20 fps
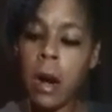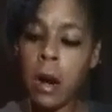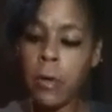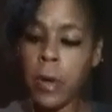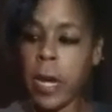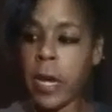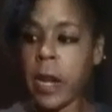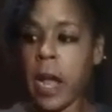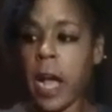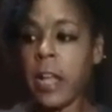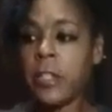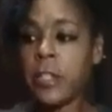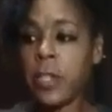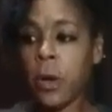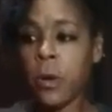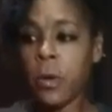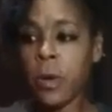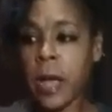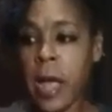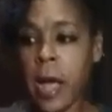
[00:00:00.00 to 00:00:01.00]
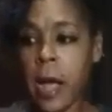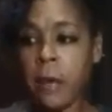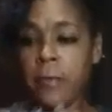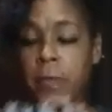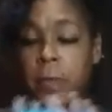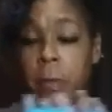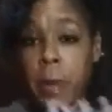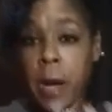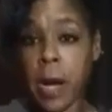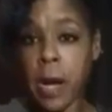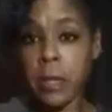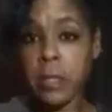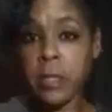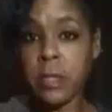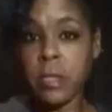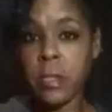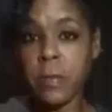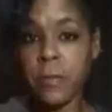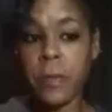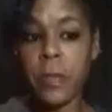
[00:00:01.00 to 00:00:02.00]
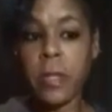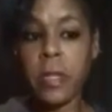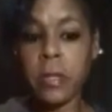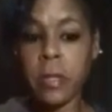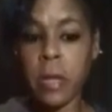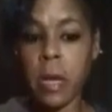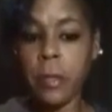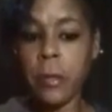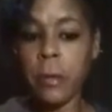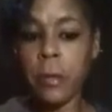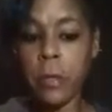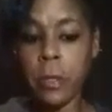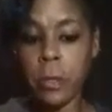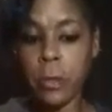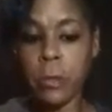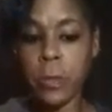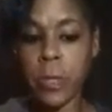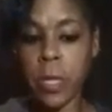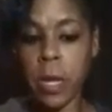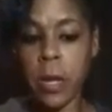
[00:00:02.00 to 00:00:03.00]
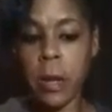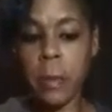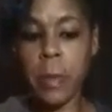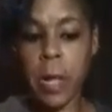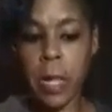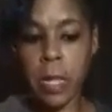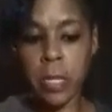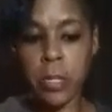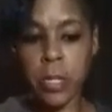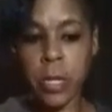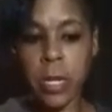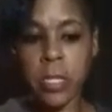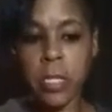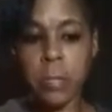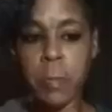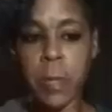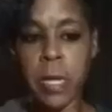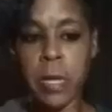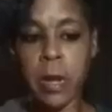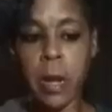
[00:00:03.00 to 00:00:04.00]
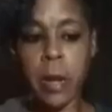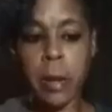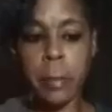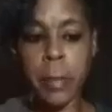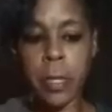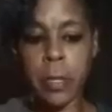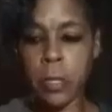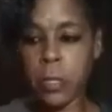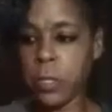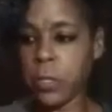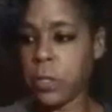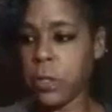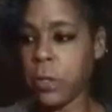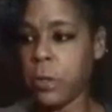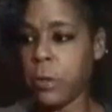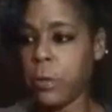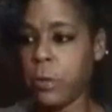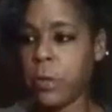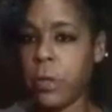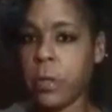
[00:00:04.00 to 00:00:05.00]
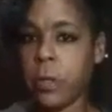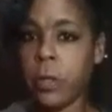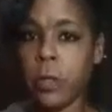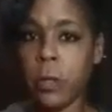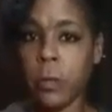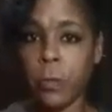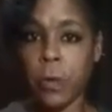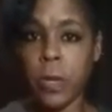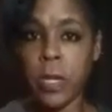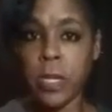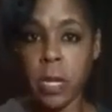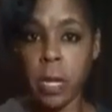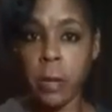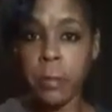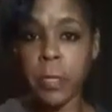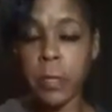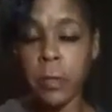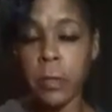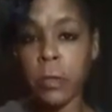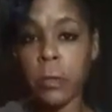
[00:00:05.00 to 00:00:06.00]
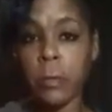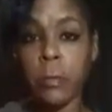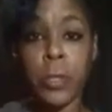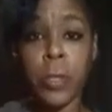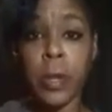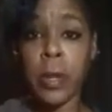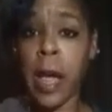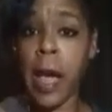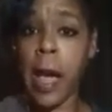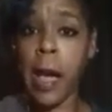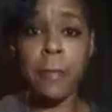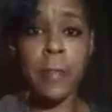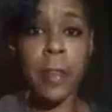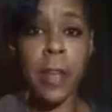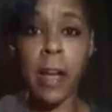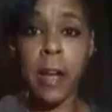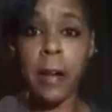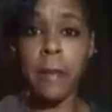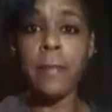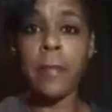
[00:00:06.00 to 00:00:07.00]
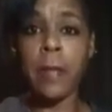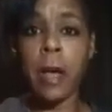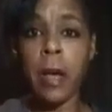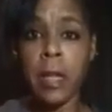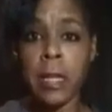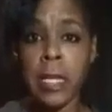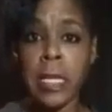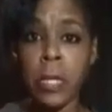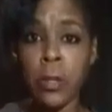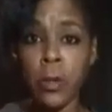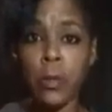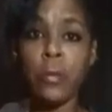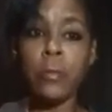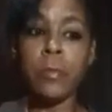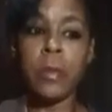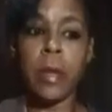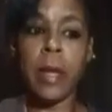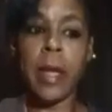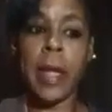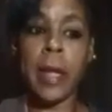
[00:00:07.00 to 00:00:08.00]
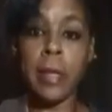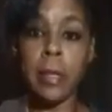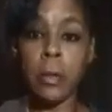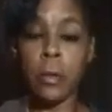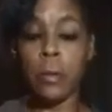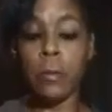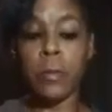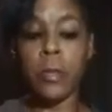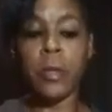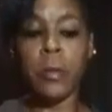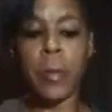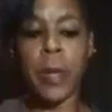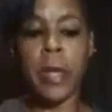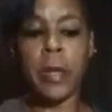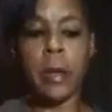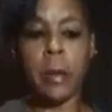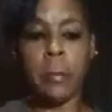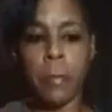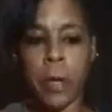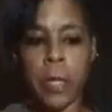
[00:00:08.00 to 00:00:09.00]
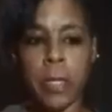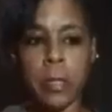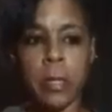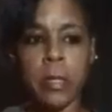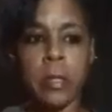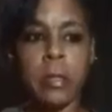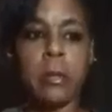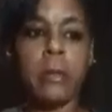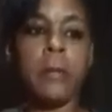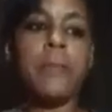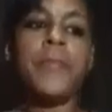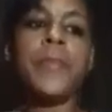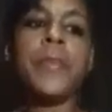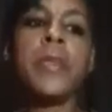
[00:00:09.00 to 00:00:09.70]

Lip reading: All right, I don't have the boxes for these other looms. I apologize, but I'm going to show you the 3 types of looms. You have to have a loom to make bracelets.